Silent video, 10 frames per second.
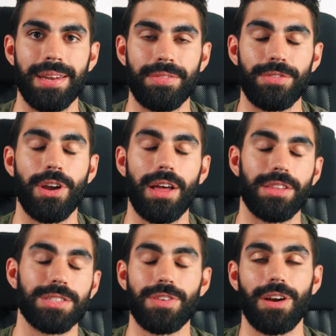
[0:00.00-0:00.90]
and if you got
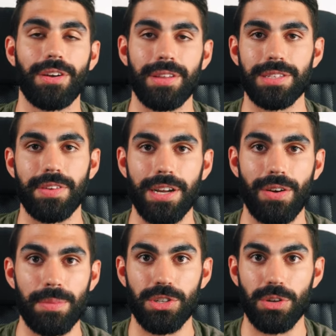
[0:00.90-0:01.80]
this far in this
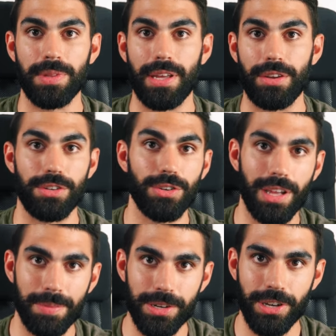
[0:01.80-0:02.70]
video, I'm assuming that you do
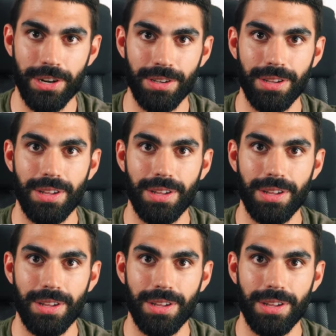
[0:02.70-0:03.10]
like my channel,